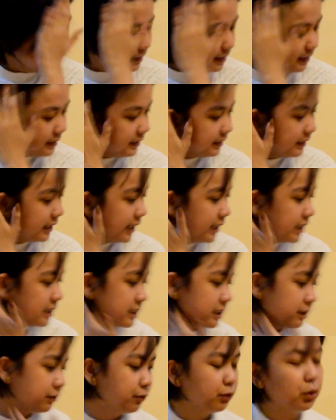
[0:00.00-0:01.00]
Then,
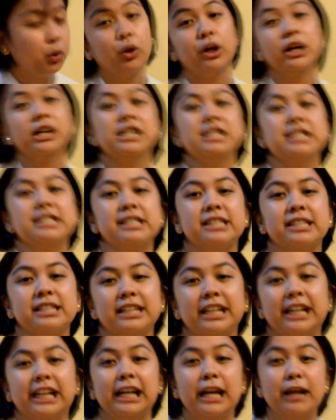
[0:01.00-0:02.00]
next, of
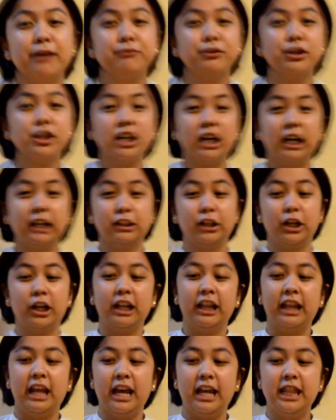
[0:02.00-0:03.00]
course, Clever Cutter
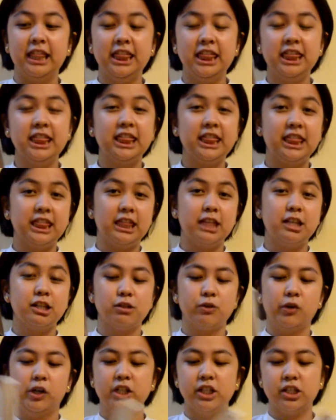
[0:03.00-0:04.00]
din.
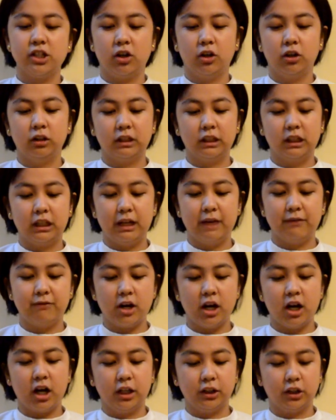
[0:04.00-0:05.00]
This one is called
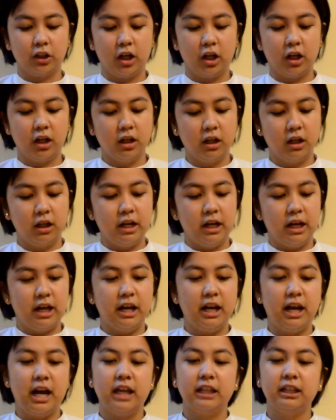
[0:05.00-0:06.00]
Clever Cutter.
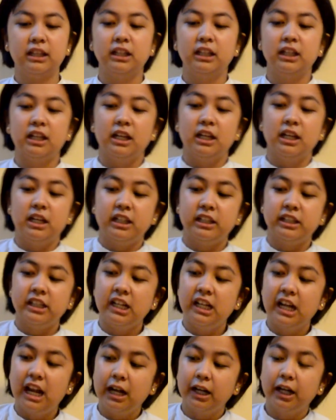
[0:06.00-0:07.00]
Ayan.
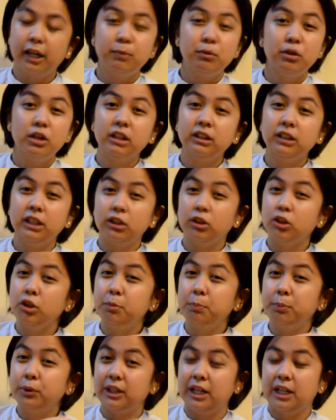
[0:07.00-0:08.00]
Ilalagay mo lang dito
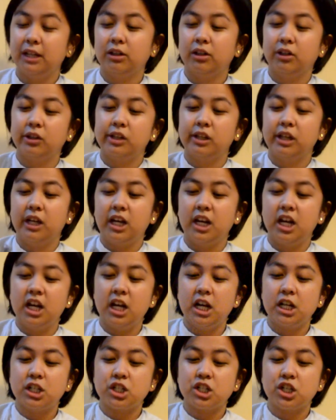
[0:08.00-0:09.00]
yung potato, then
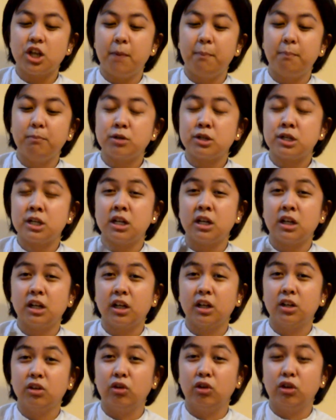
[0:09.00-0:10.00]
i-chop mo siya ng
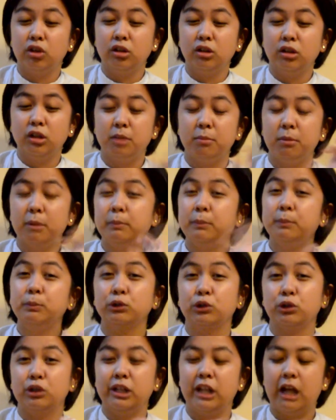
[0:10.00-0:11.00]
ganun,
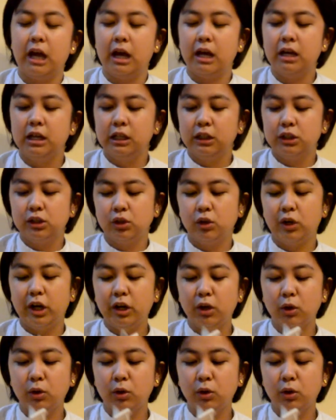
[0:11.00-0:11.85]
mapuputol na. So,